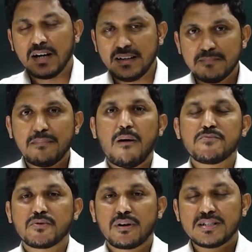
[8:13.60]
Indian palm
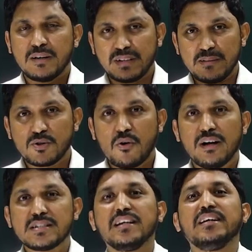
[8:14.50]
squirrel sometimes
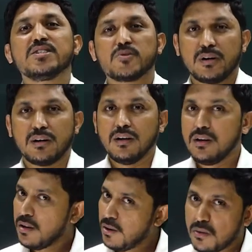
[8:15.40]
called as Indian squirrel.
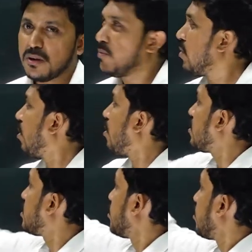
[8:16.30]
No, it will
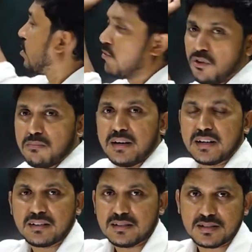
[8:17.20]
not store the food
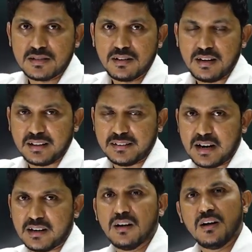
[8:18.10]
materials like
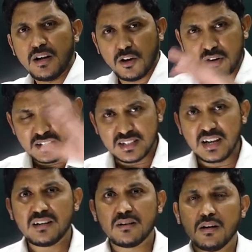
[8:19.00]
that. You can see
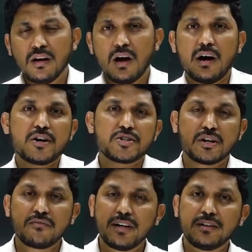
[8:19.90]
in harsher
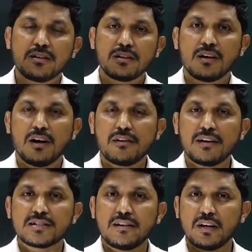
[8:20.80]
winter
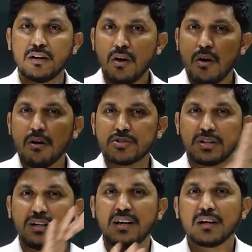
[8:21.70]
countries like
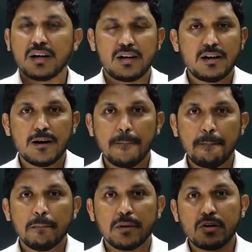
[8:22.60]
Australia, Canada,
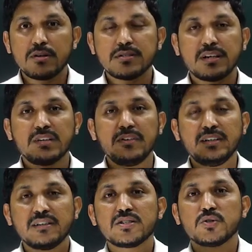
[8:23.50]
because there the
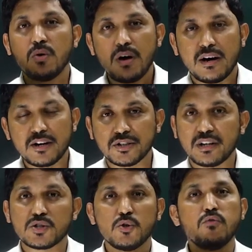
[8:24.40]
winter is so harsh, there
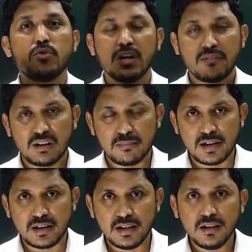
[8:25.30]
is no food
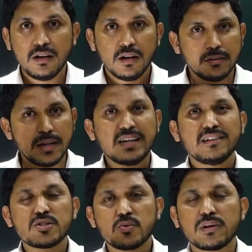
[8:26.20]
availability, there
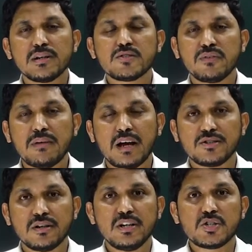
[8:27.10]
the squirrels will be
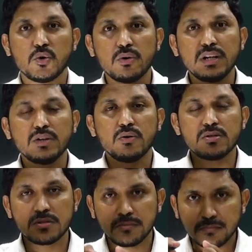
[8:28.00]
actually storing those